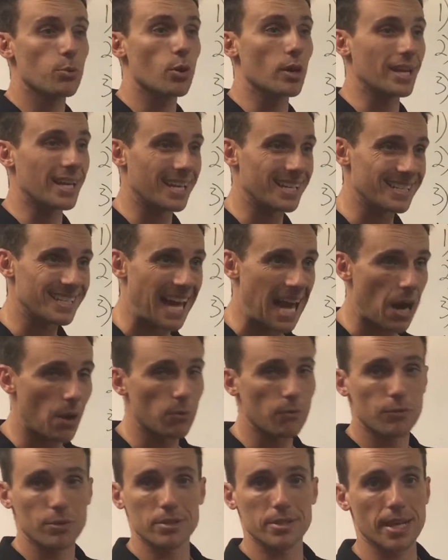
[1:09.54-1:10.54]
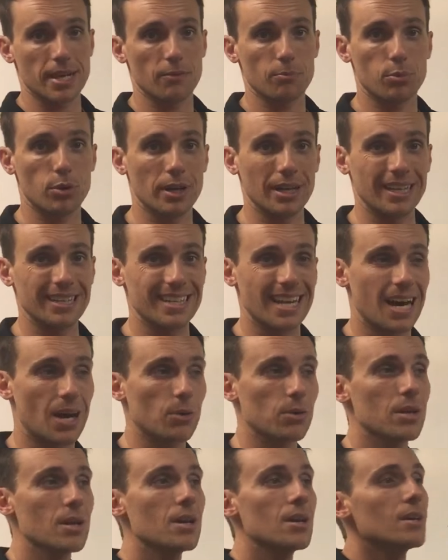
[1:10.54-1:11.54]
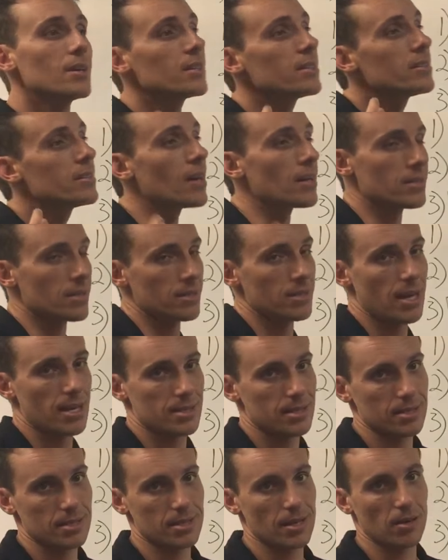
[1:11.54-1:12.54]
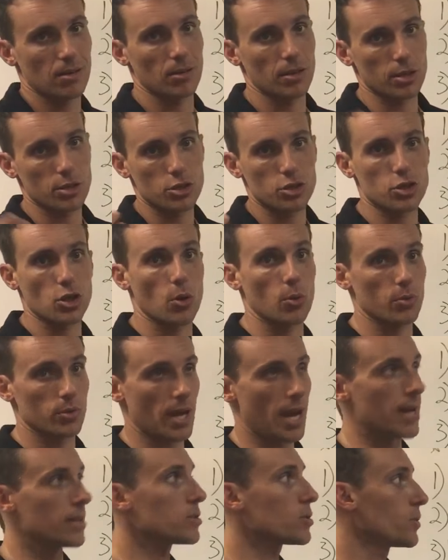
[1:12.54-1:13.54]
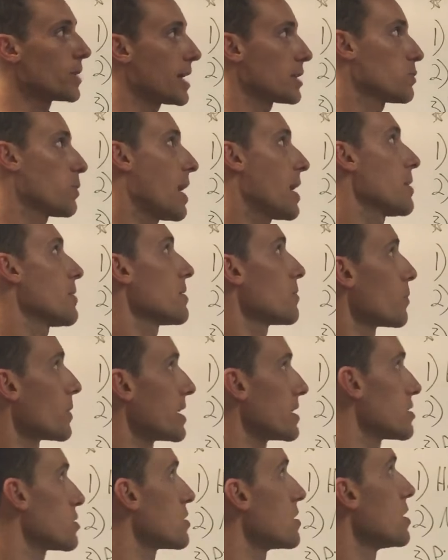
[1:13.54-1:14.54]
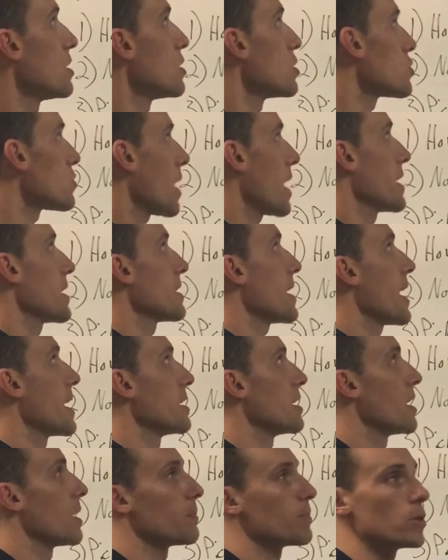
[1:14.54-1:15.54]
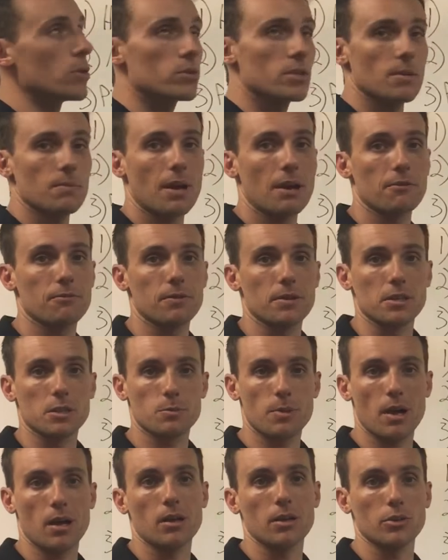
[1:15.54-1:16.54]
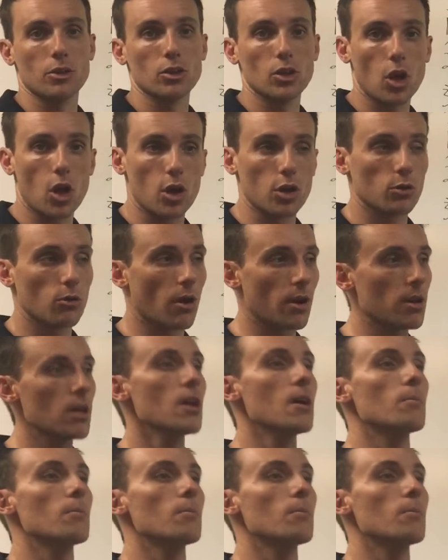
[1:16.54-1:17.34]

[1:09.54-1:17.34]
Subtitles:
putting it down for the sake of putting it down doesn't necessarily show that. So that's why we try to end up using MyFitnessPal in the long run.